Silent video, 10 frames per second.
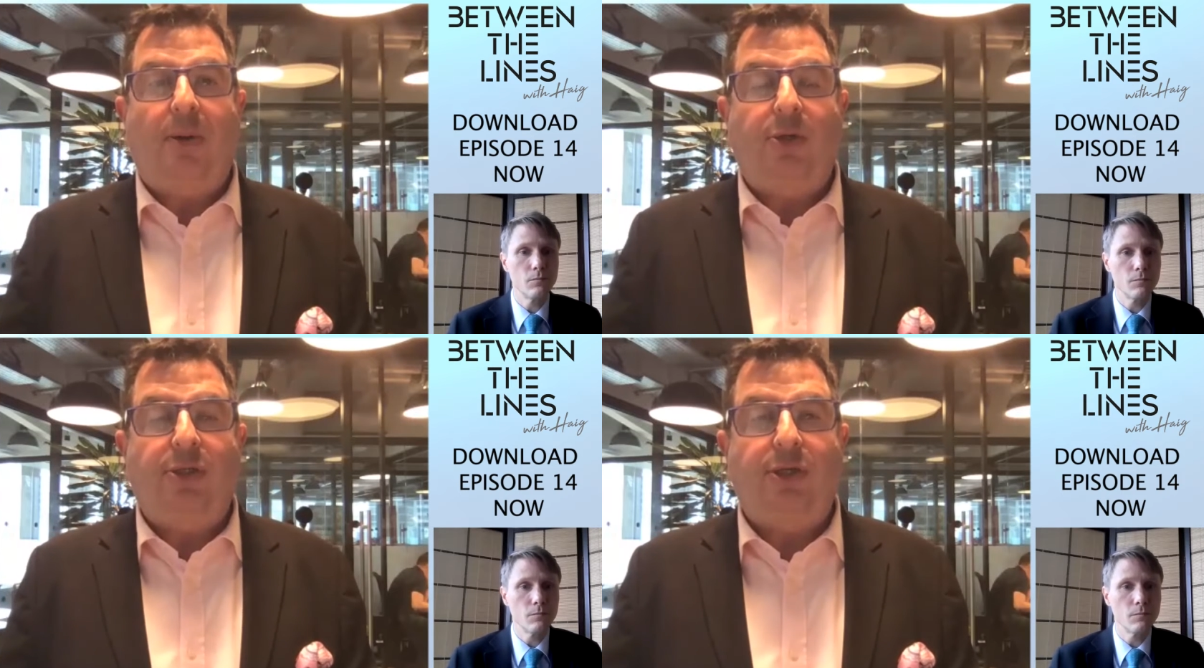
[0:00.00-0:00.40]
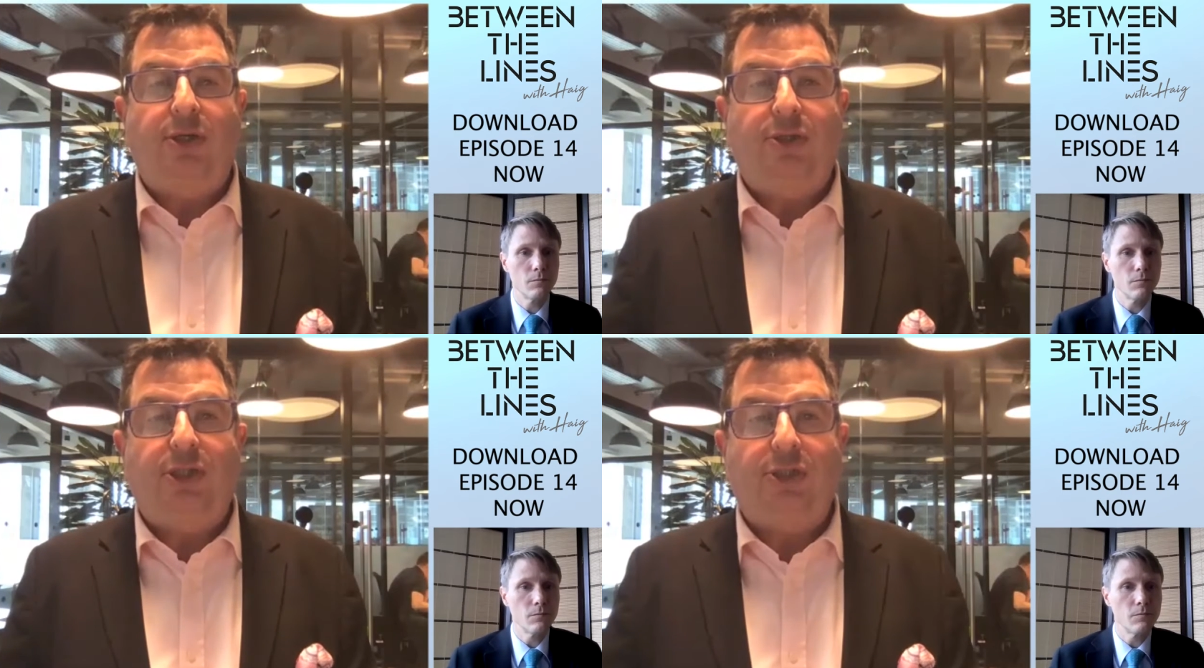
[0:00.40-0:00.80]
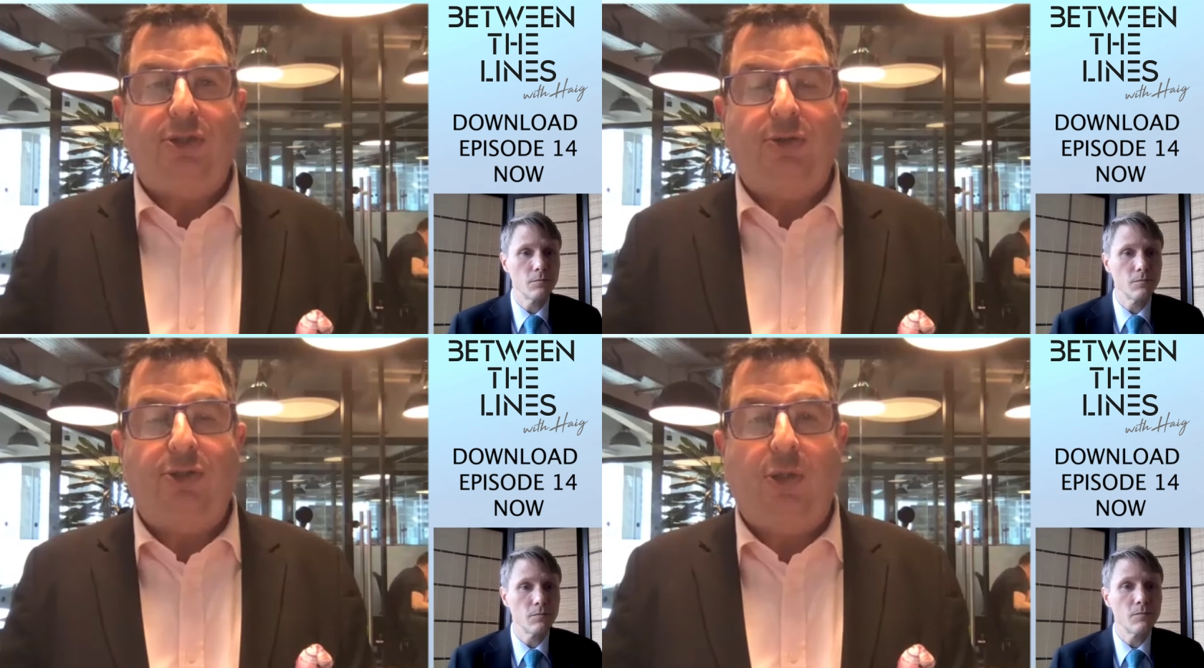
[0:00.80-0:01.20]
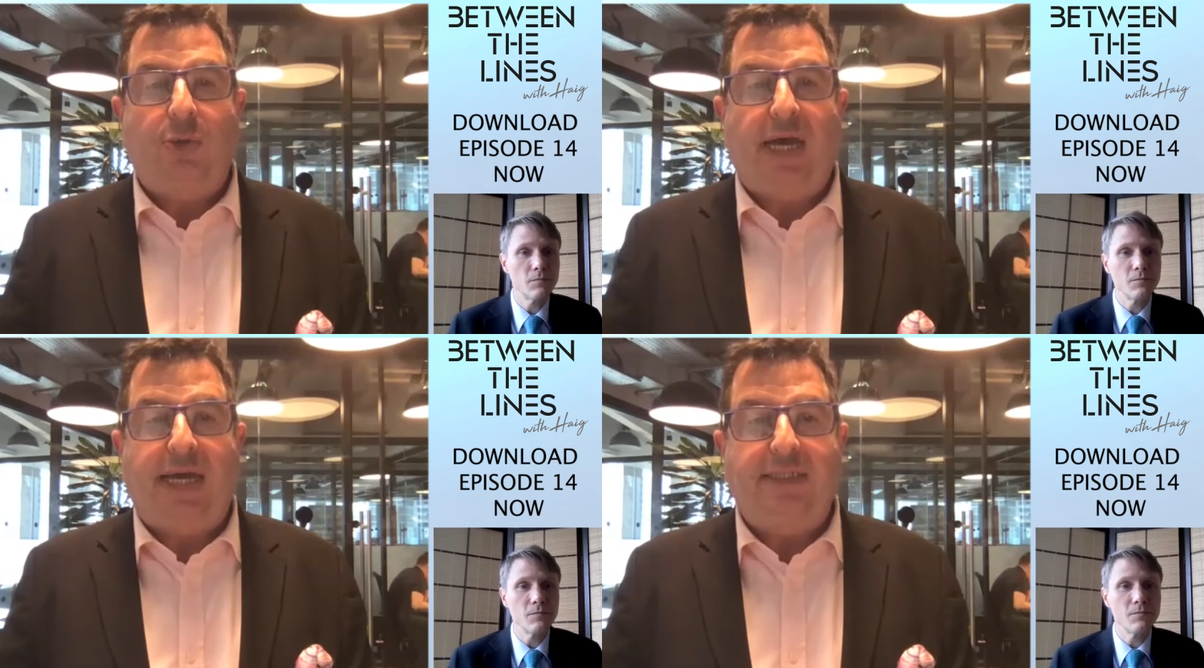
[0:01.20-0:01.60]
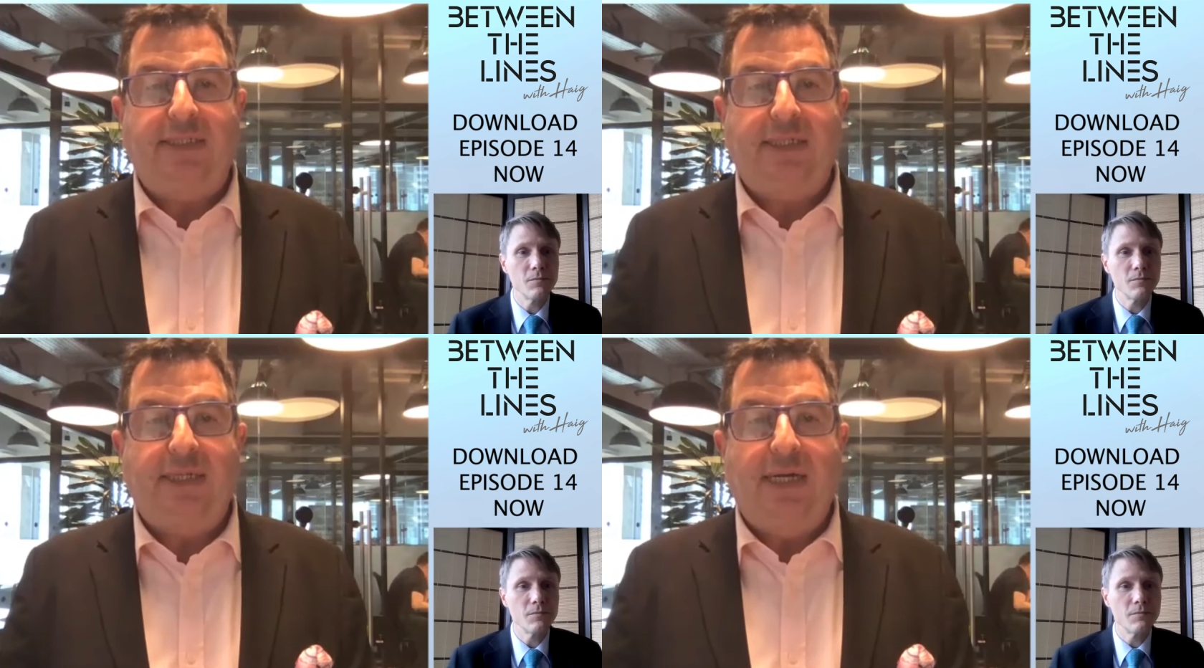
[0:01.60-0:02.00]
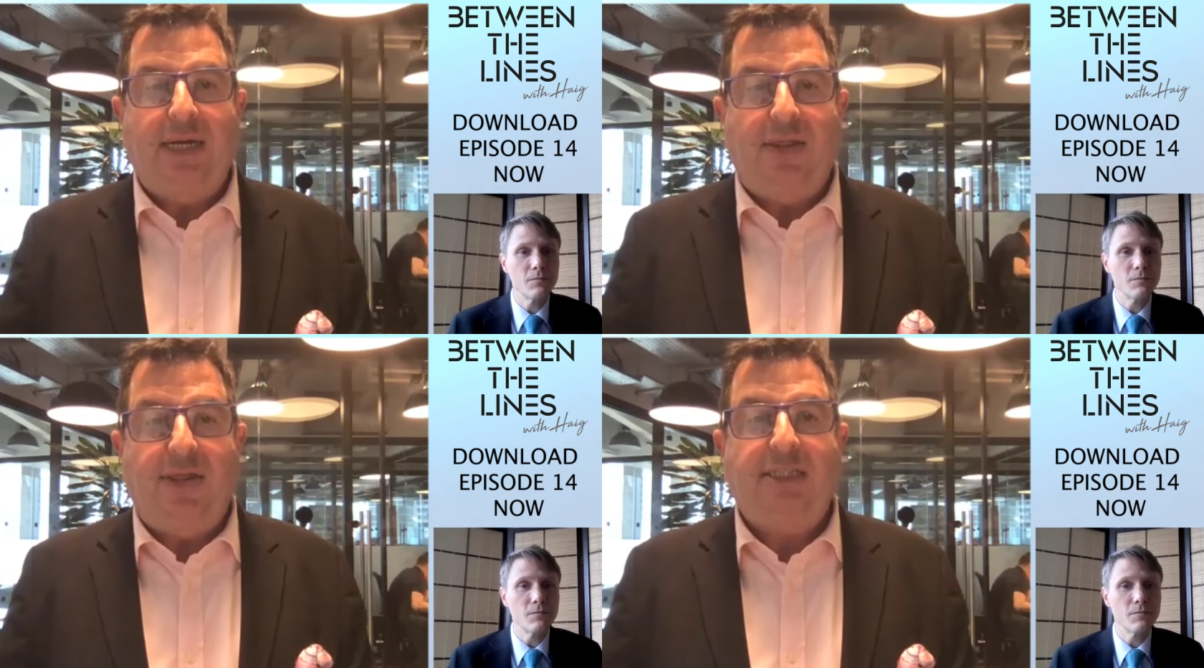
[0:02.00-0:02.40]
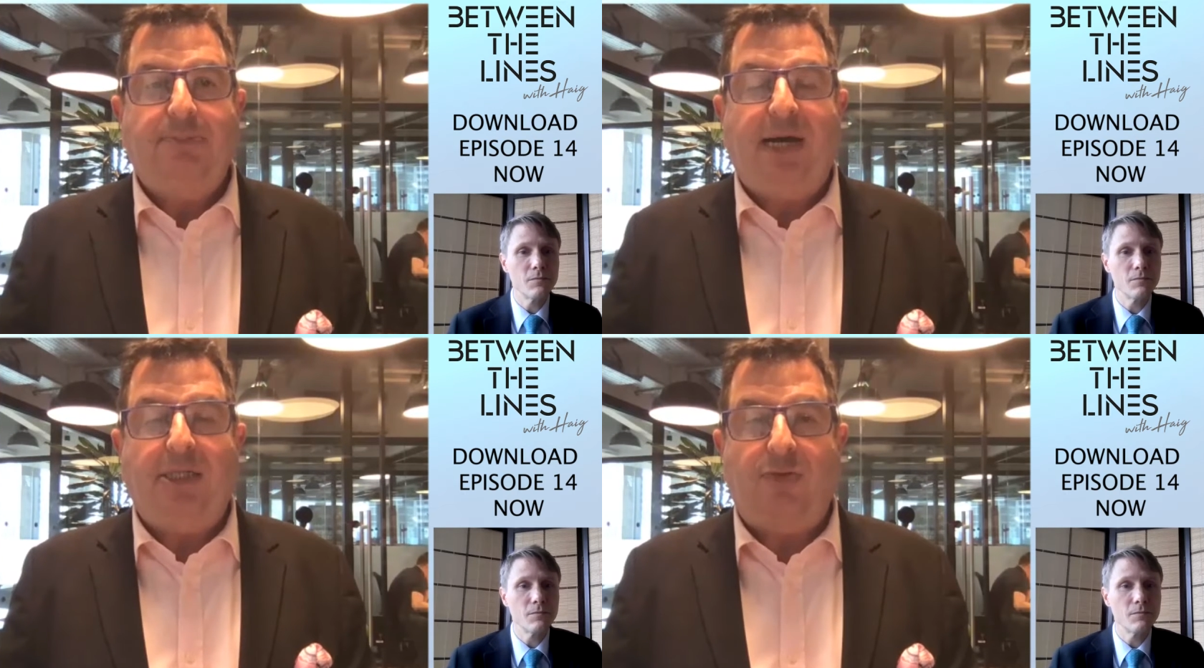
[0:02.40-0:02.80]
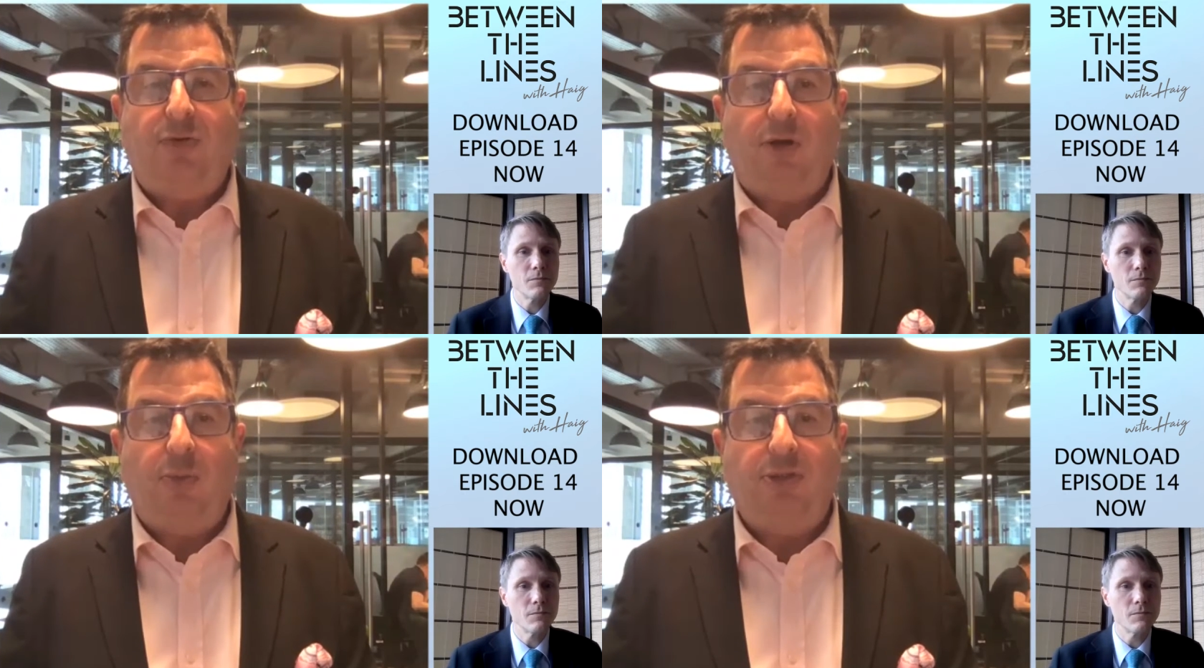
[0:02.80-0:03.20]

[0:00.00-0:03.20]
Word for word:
Speaker 1: I want you to just to showcase this badge of honor,